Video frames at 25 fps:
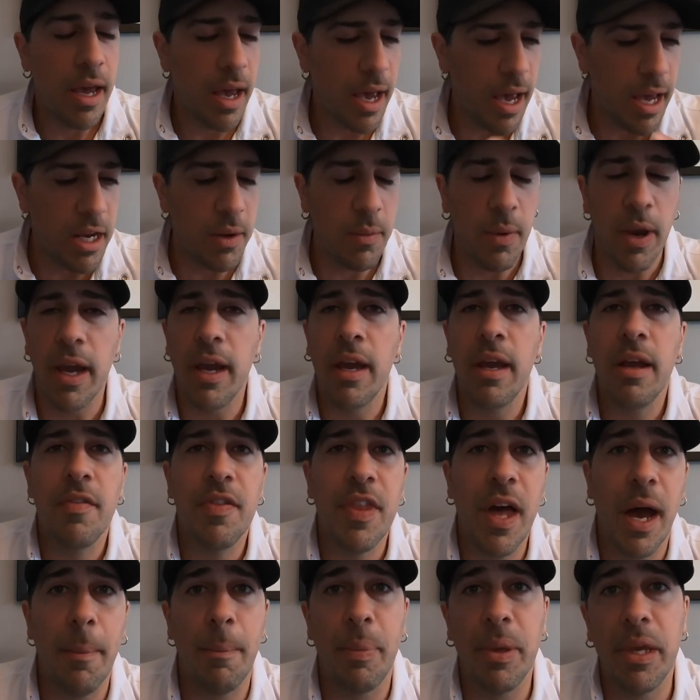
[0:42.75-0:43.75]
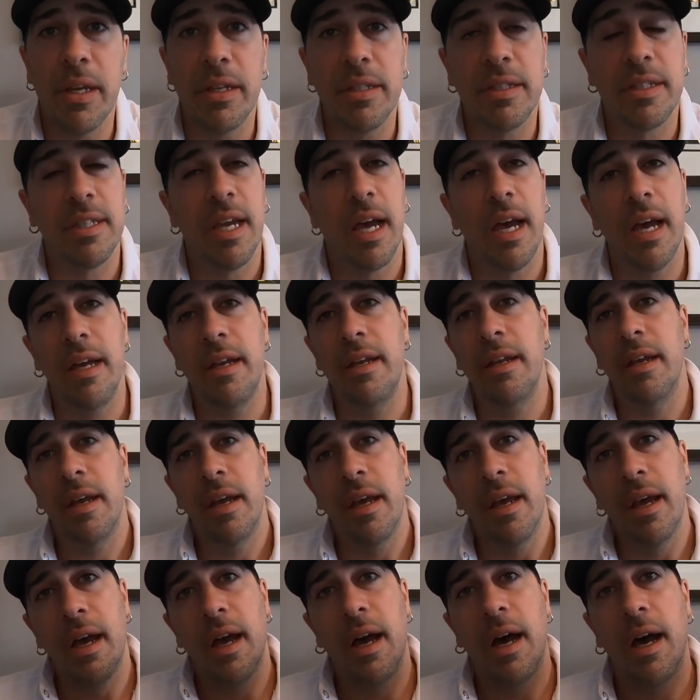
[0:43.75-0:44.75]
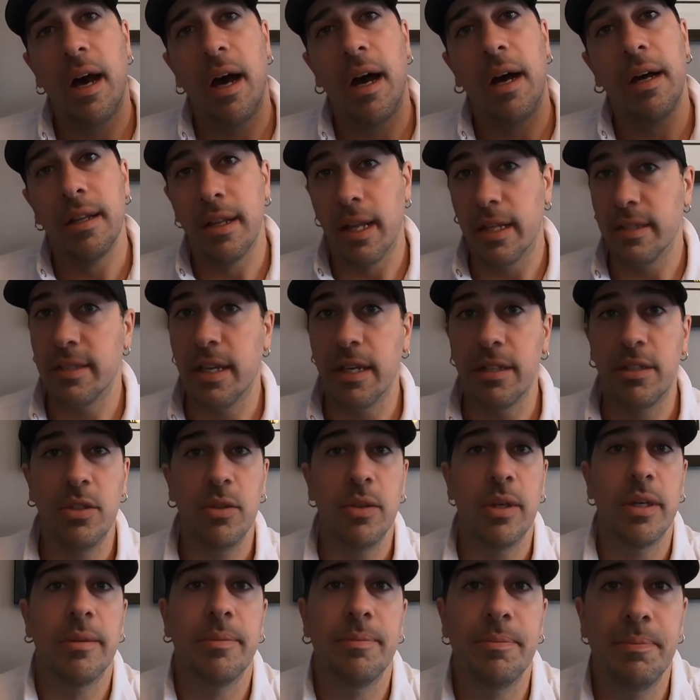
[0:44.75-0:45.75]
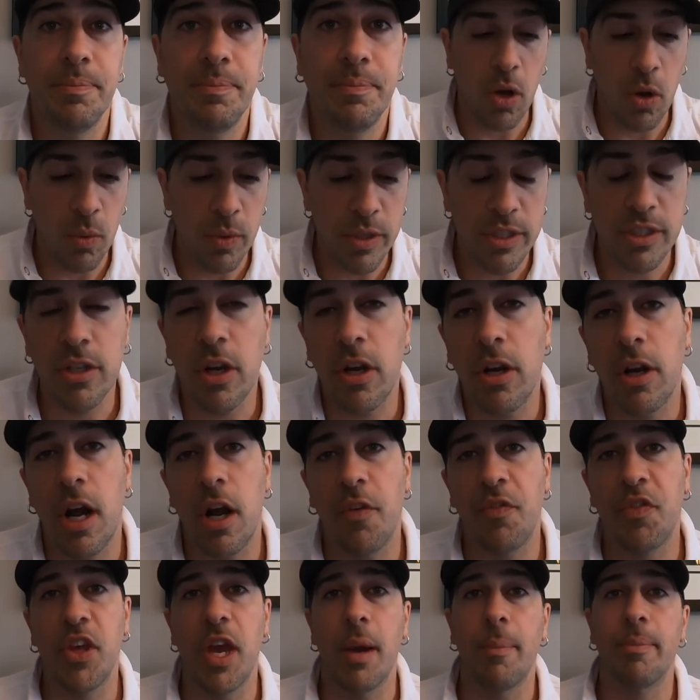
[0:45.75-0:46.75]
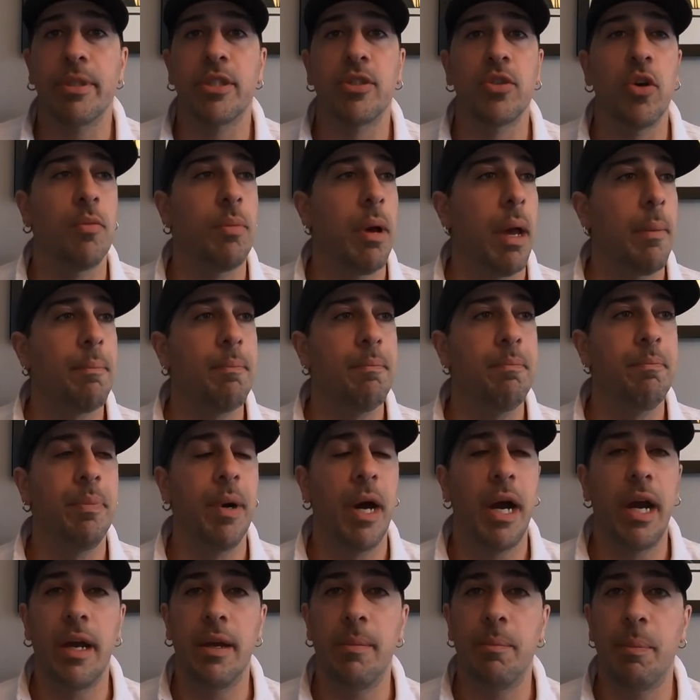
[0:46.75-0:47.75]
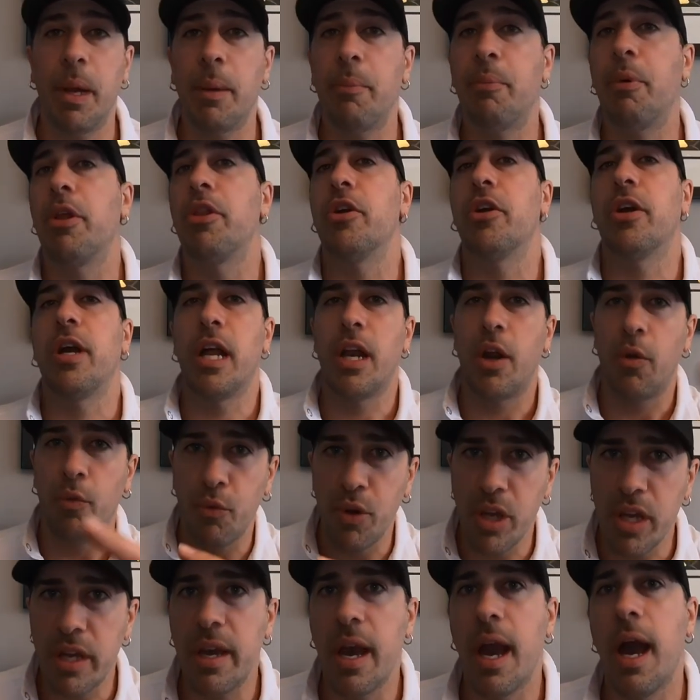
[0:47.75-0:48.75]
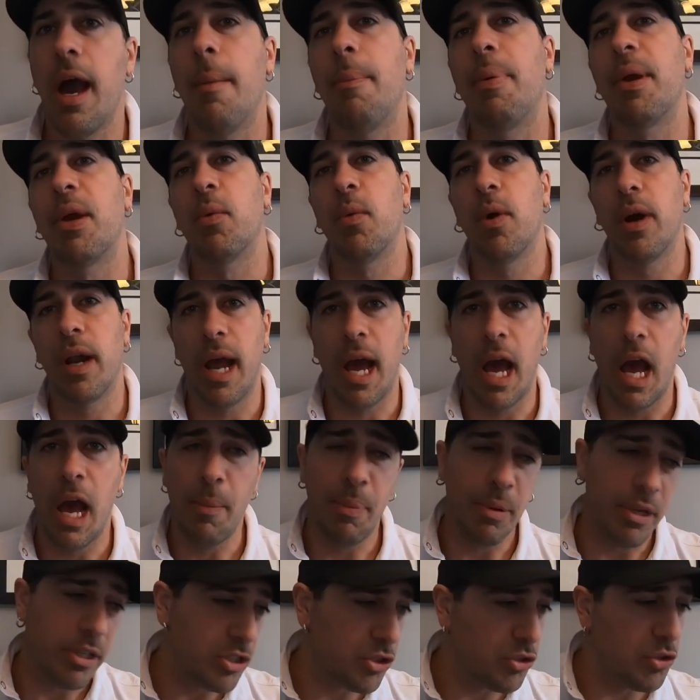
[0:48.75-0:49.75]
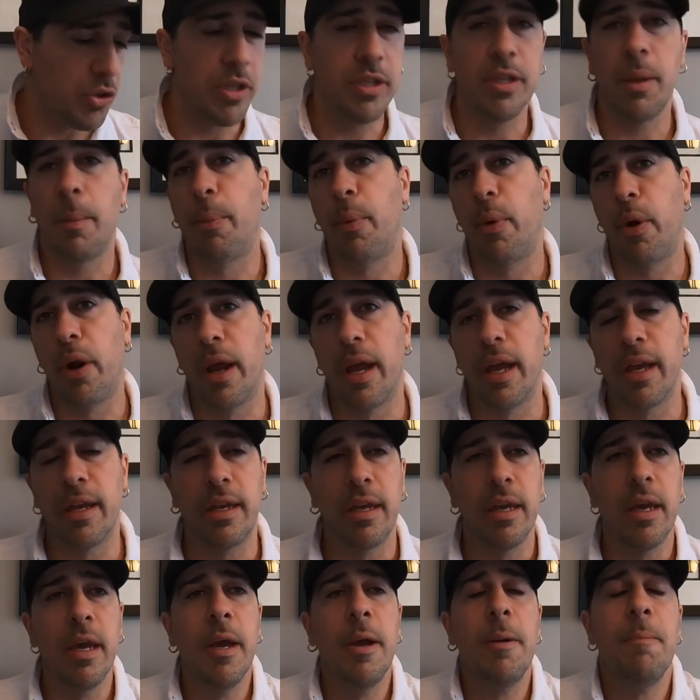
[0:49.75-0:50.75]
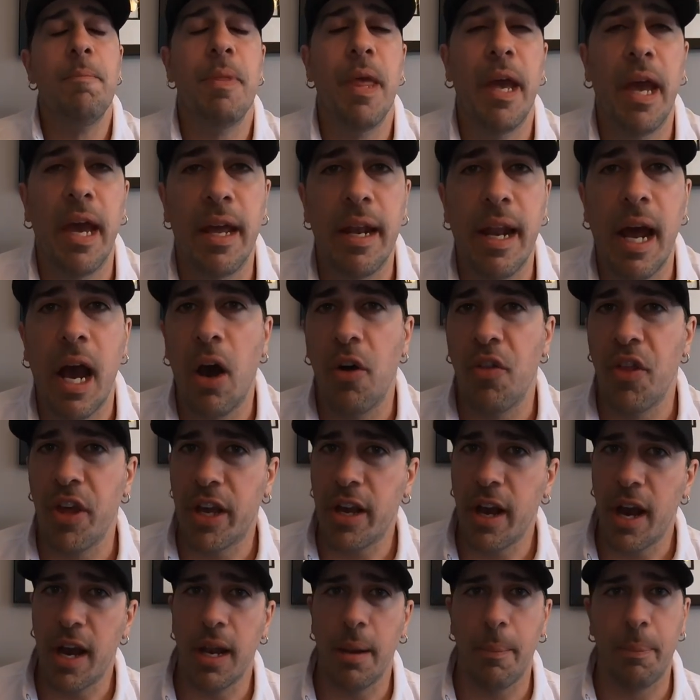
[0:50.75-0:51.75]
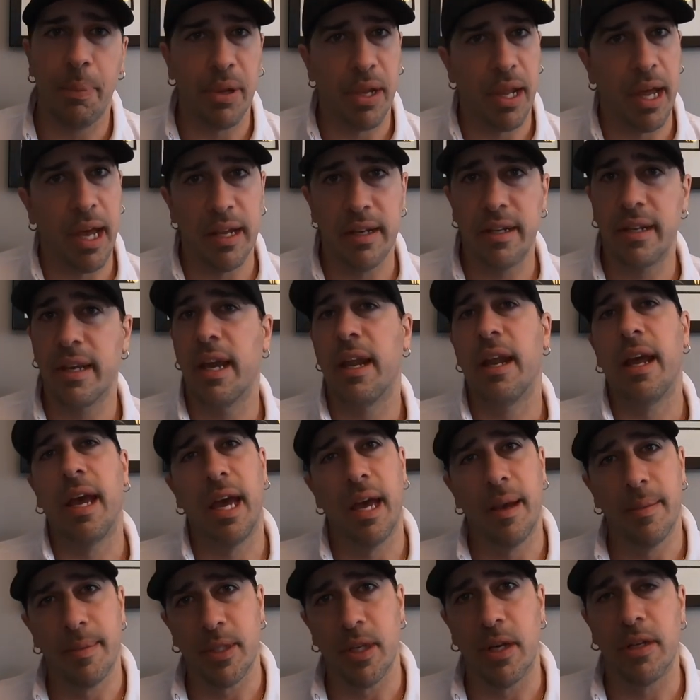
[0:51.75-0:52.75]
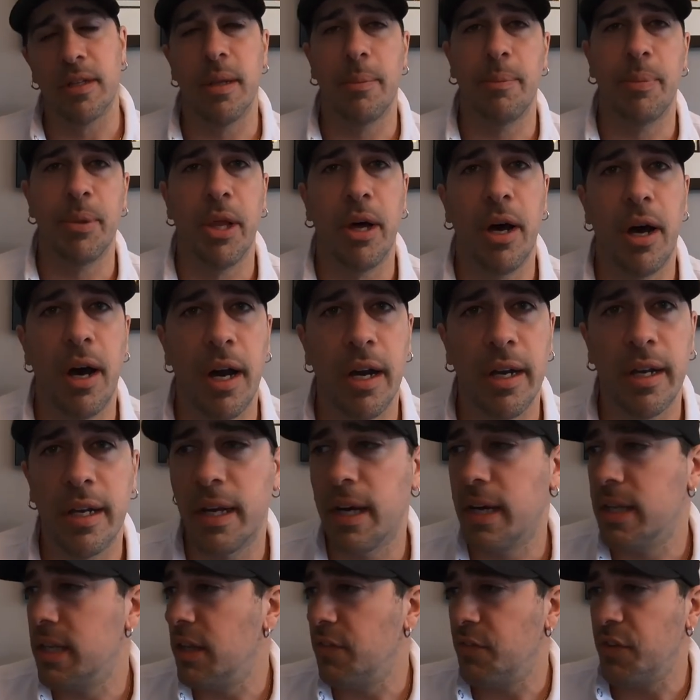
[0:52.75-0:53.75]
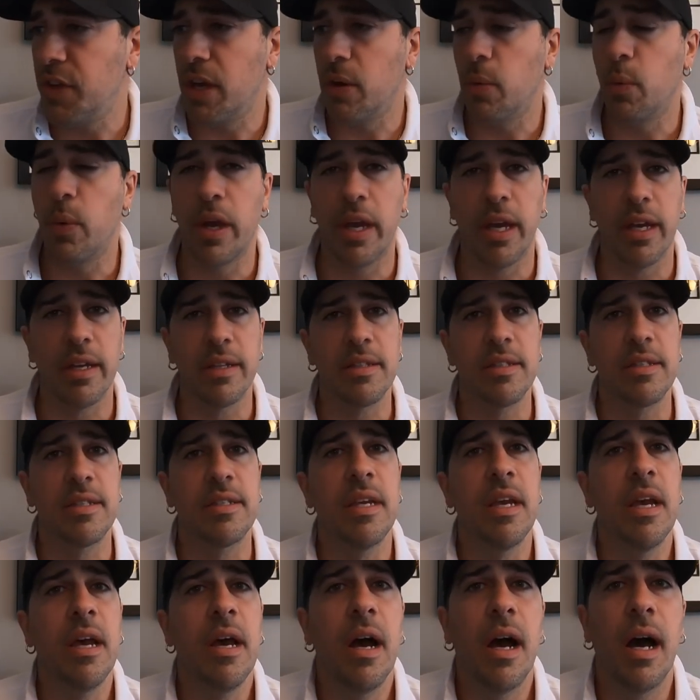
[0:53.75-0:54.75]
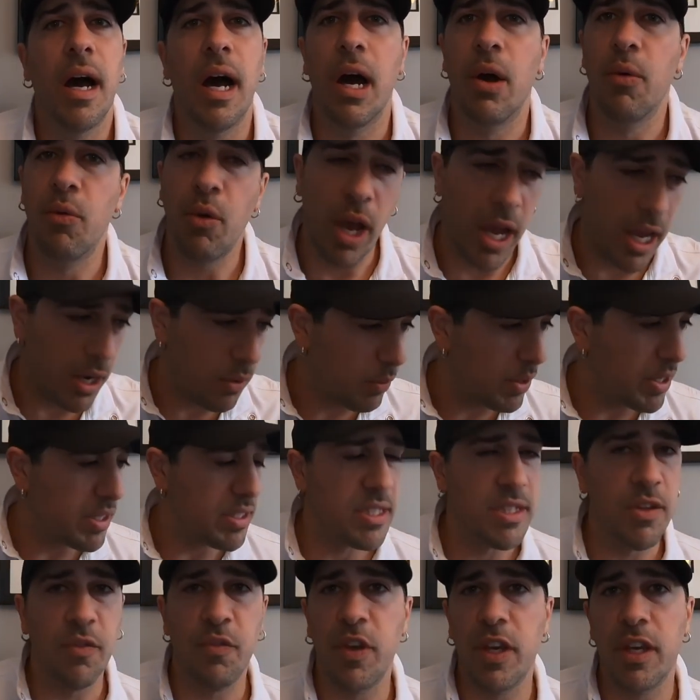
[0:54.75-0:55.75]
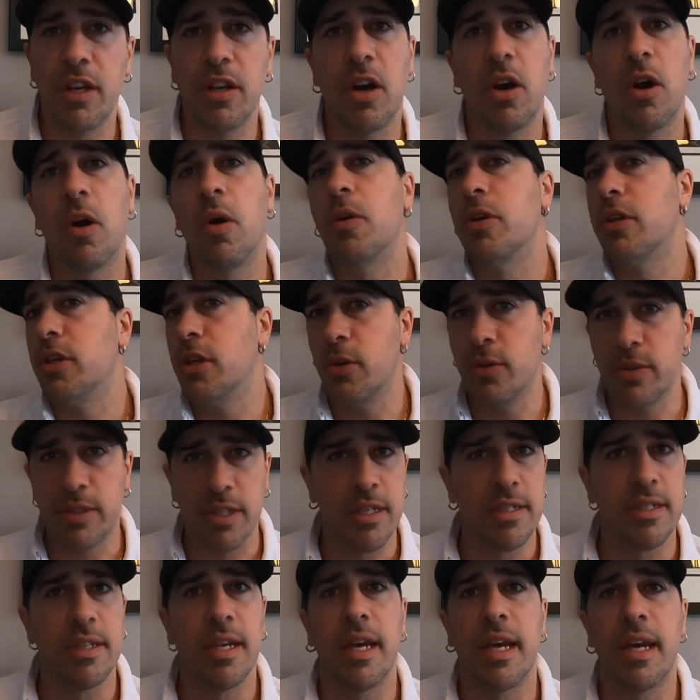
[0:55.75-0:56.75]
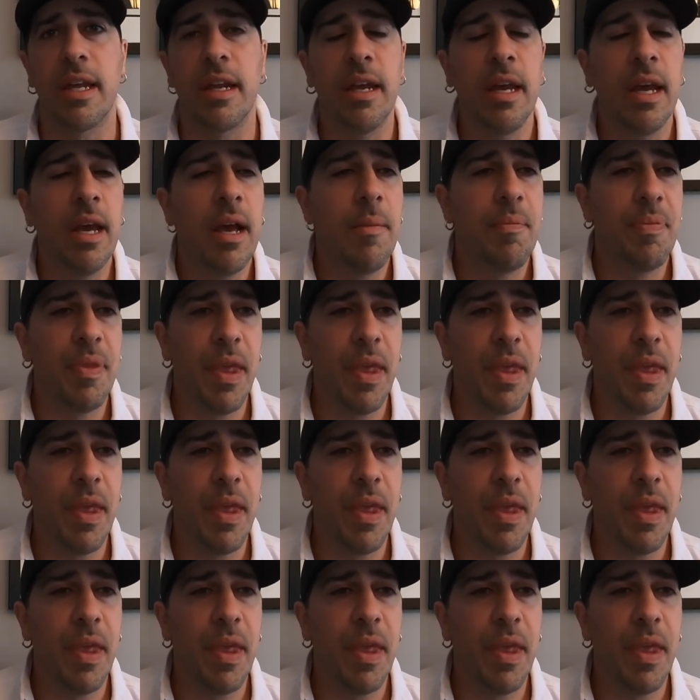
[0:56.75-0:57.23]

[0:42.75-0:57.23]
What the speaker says: Anyway, that being said, let's get to it. So we started off the episode by Big Brother kind of recapping what happened during the break and how they kind of plan to get Hams on the block. Olivia wins, Ryan wins the veto, uses it.